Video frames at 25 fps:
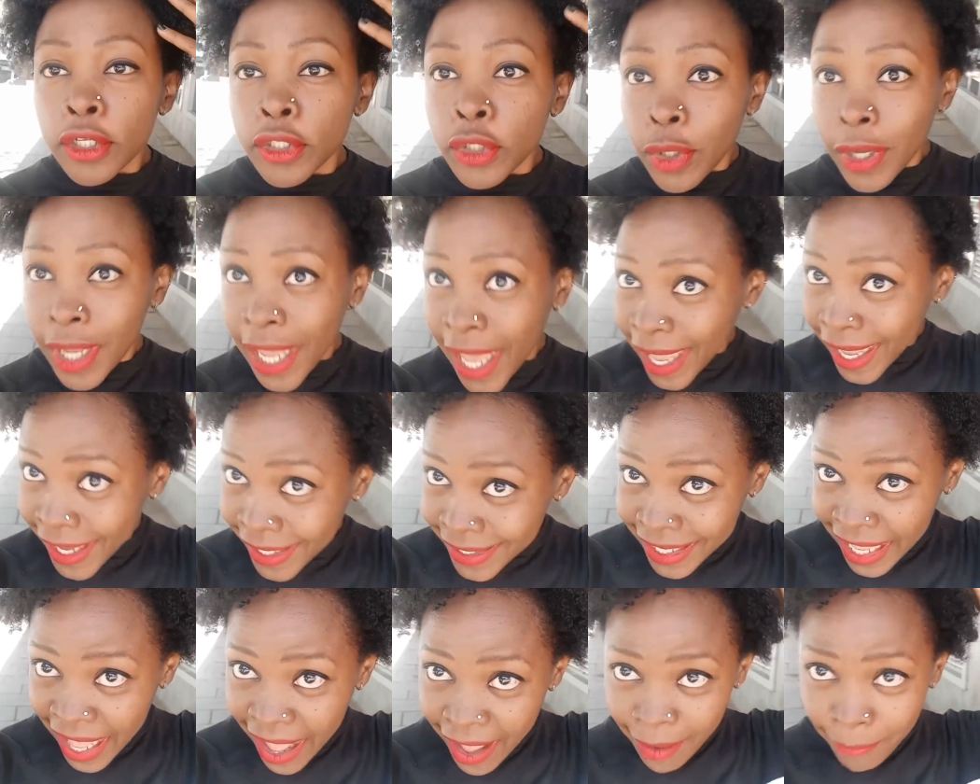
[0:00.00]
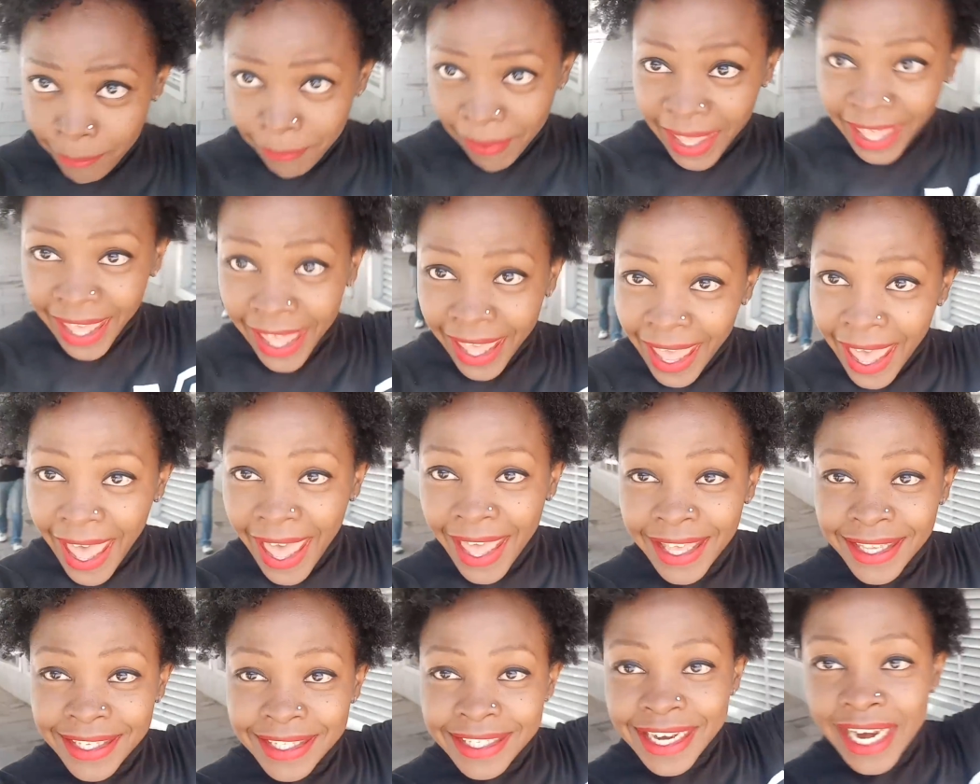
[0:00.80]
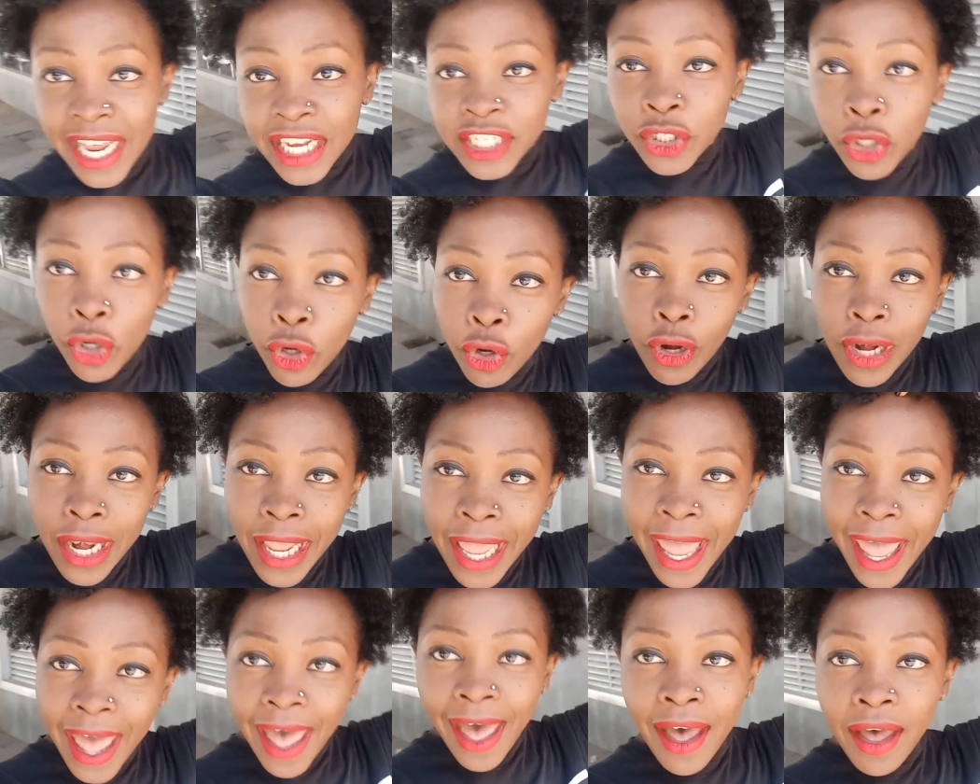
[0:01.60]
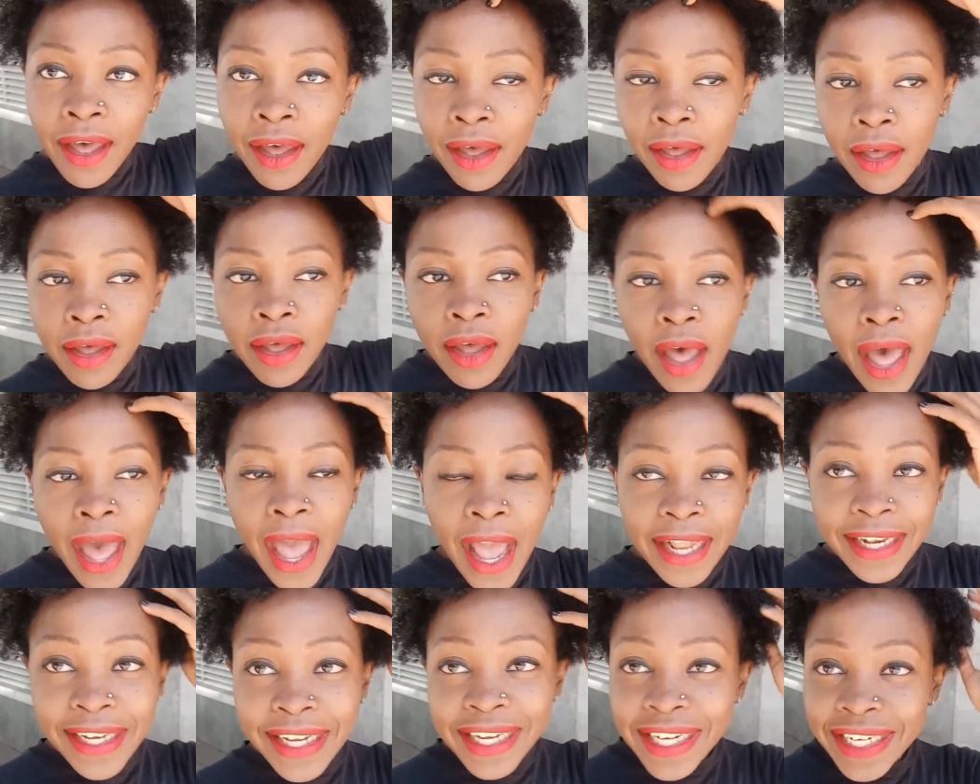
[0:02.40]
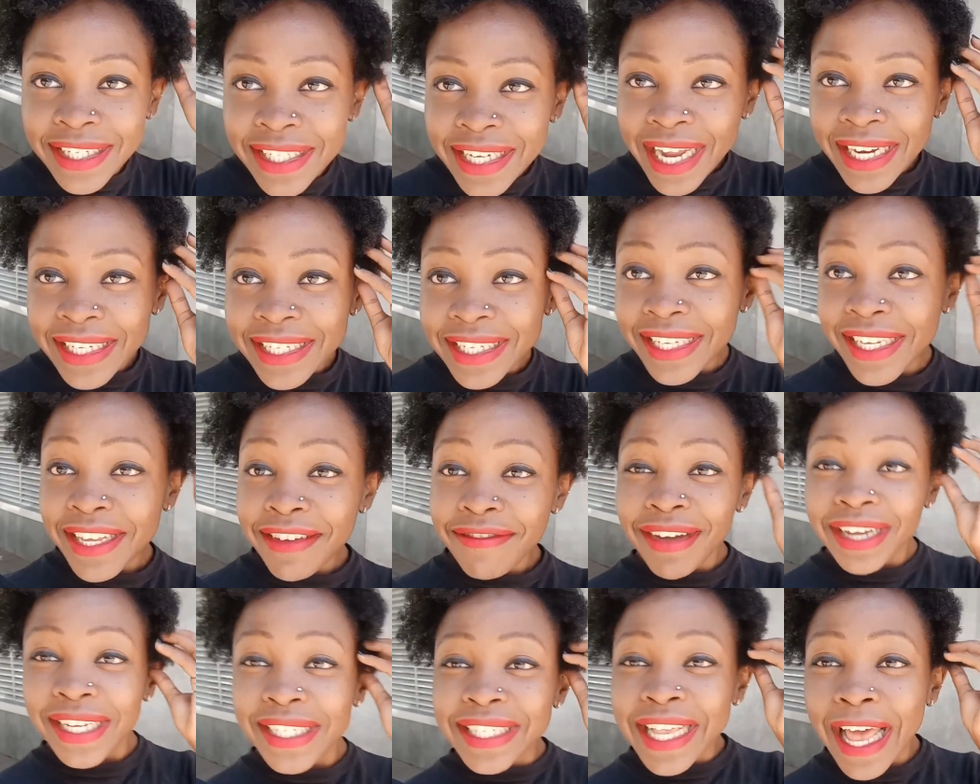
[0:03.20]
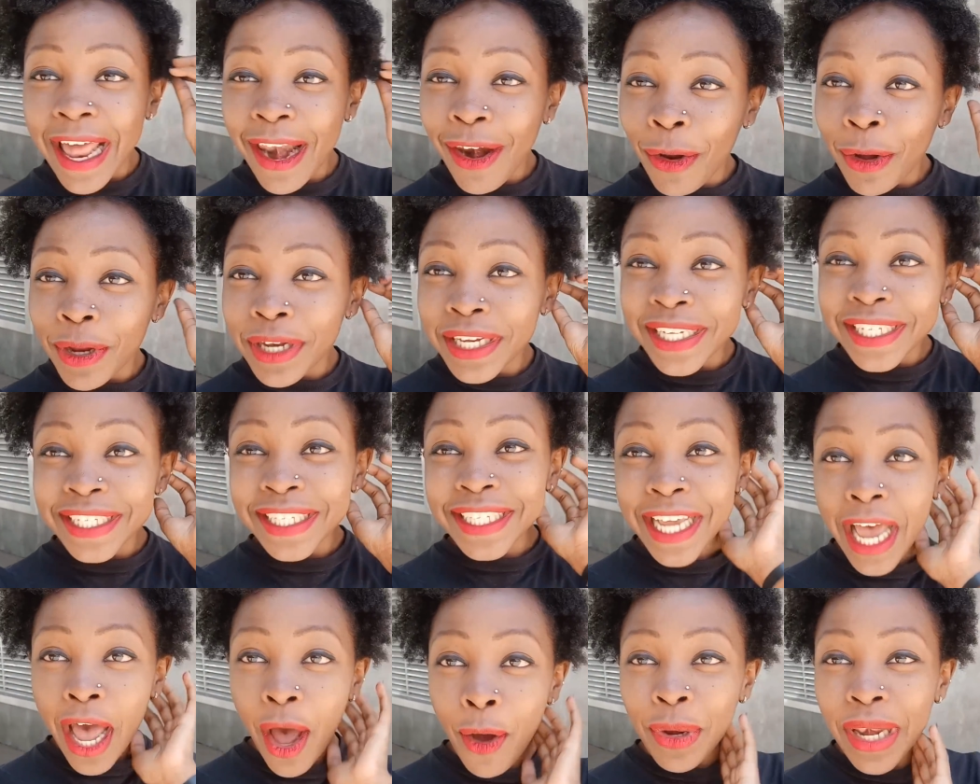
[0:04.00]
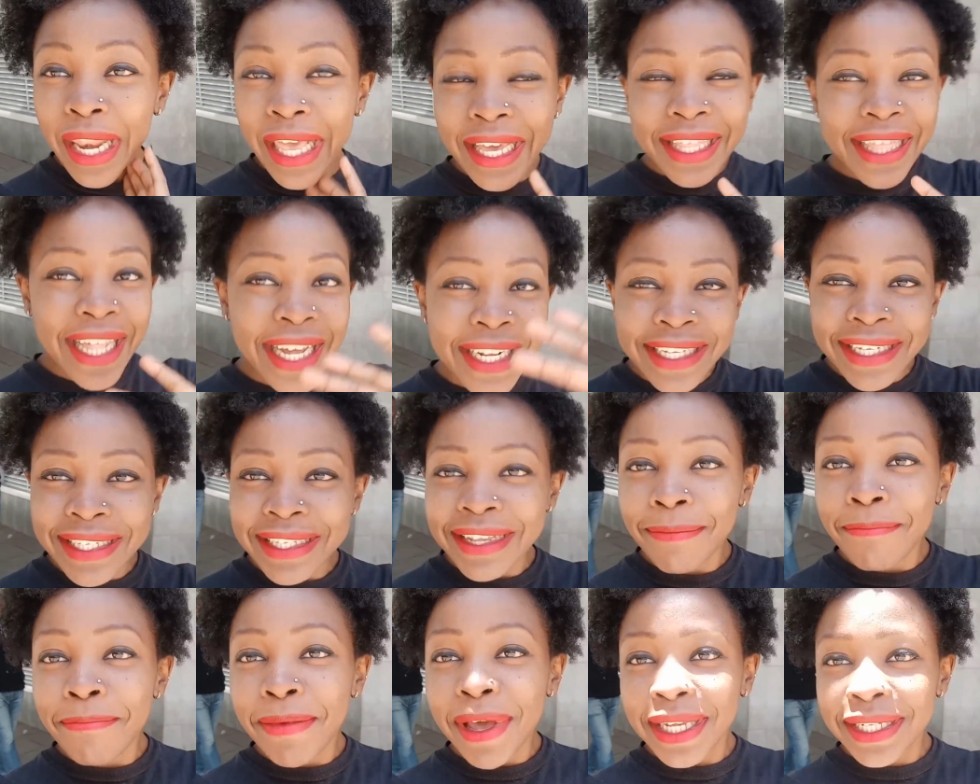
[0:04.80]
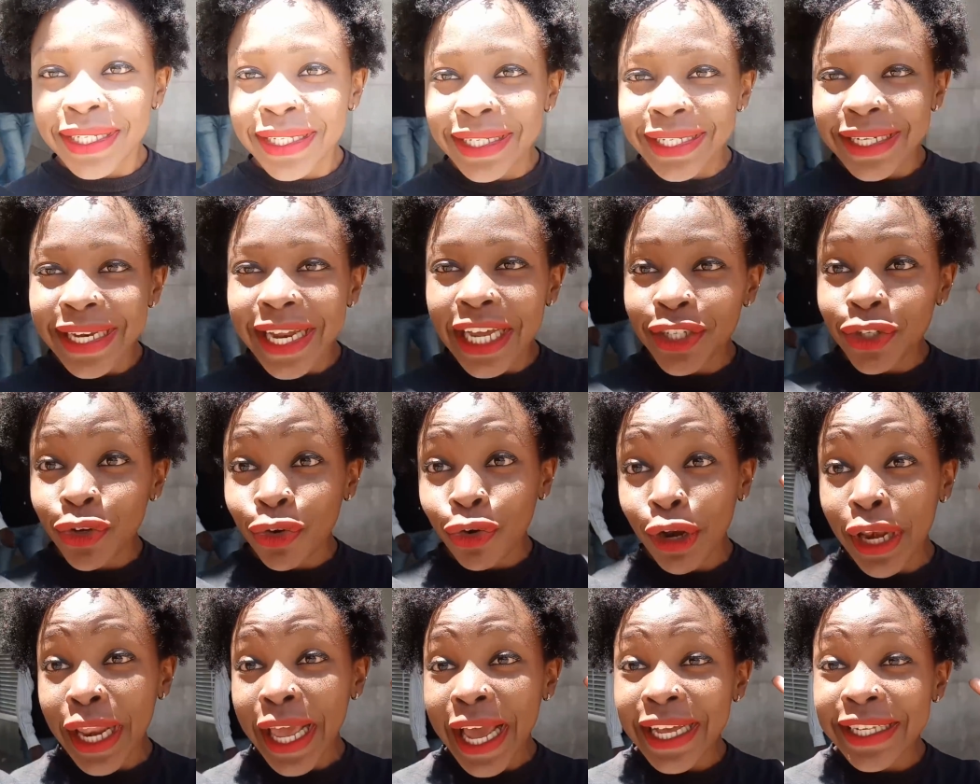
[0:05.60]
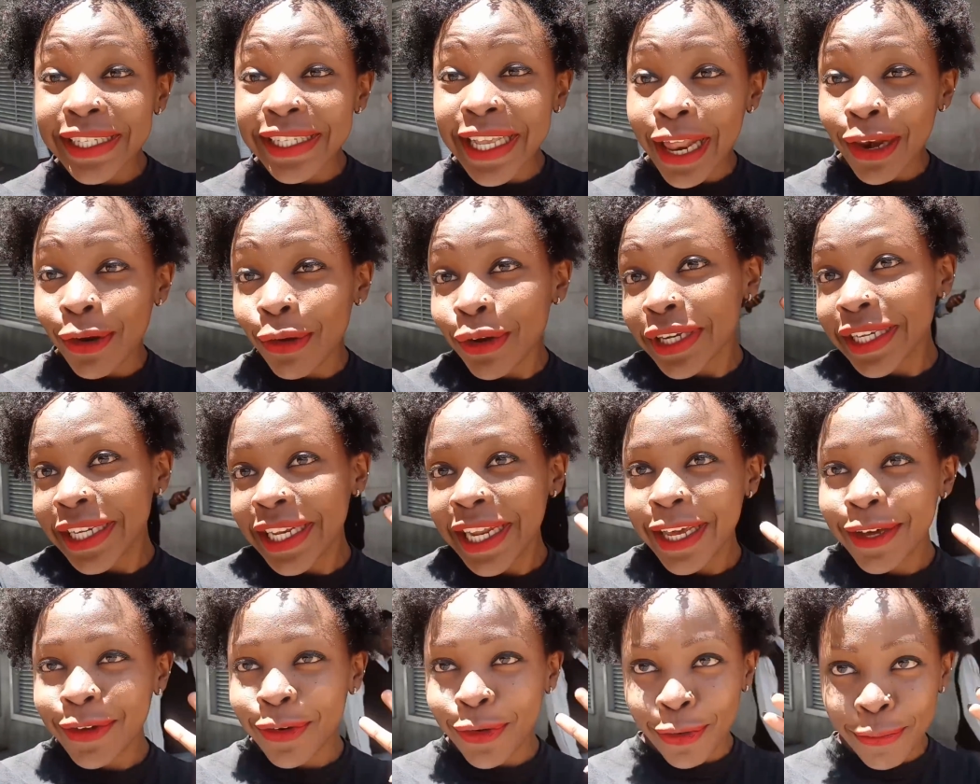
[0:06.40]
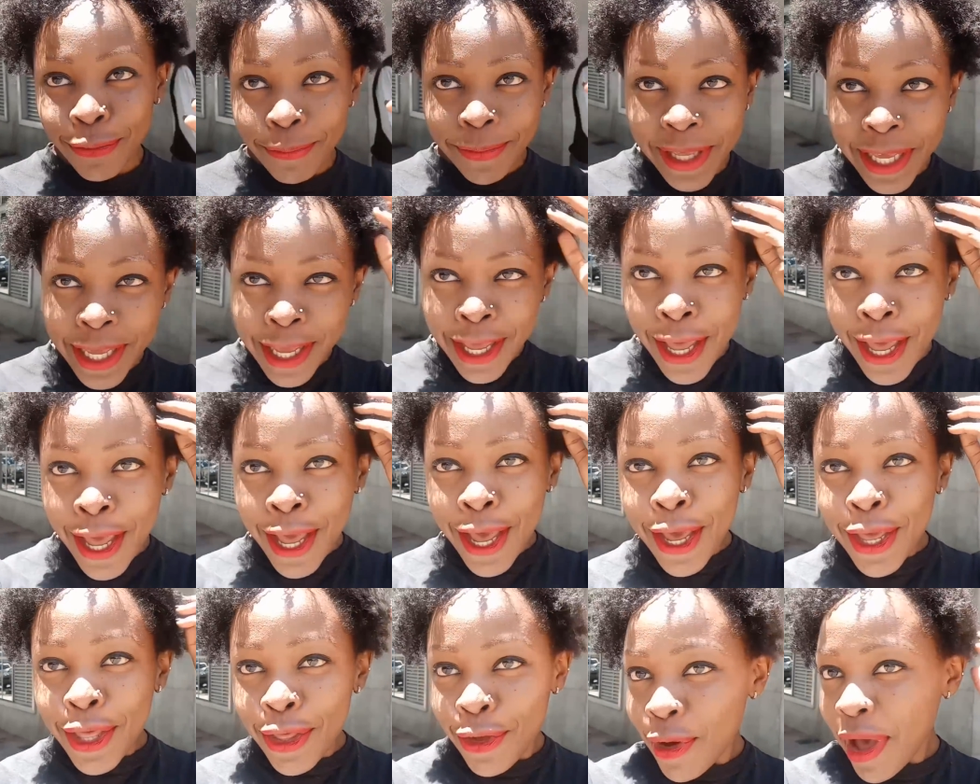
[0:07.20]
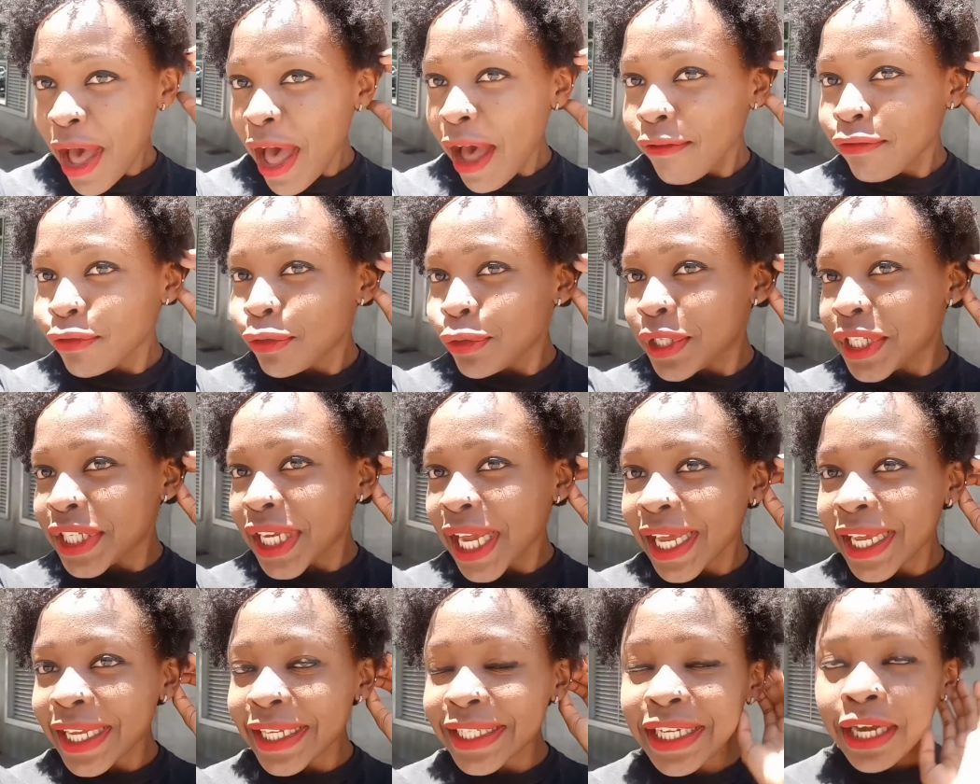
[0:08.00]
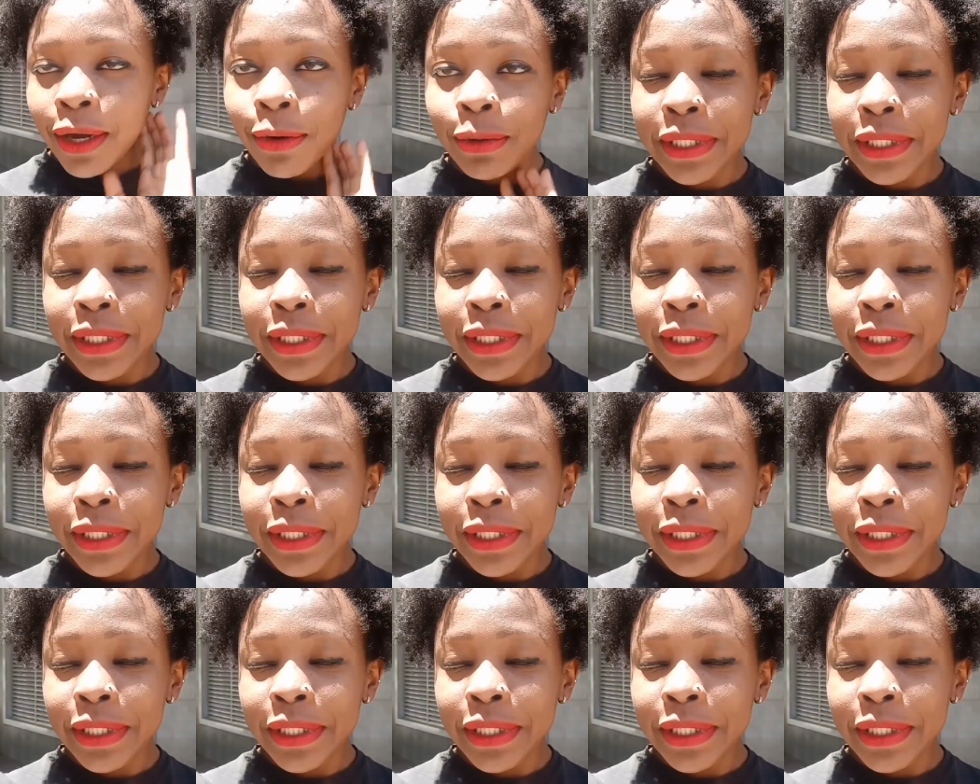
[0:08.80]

So guys, my hair is natural hair. I did it at Diva Salon in town. Like, that is the best natural hair salon in Nairobi. You have to check it